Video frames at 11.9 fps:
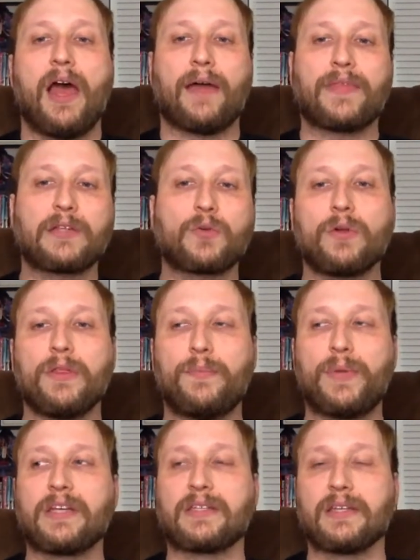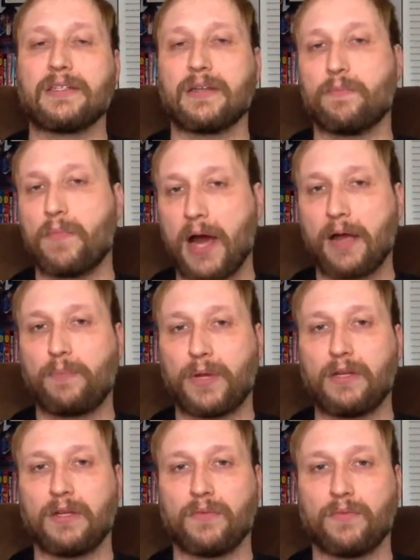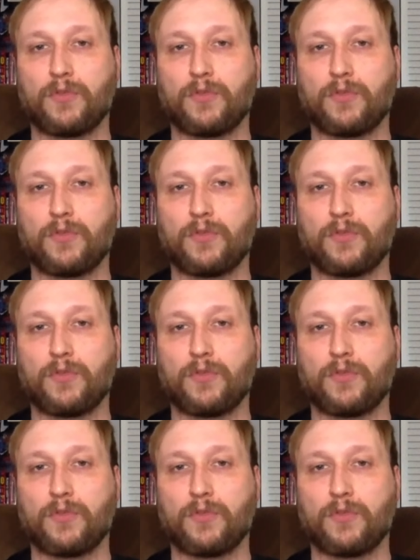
And that's one of the biggest things, in my opinion,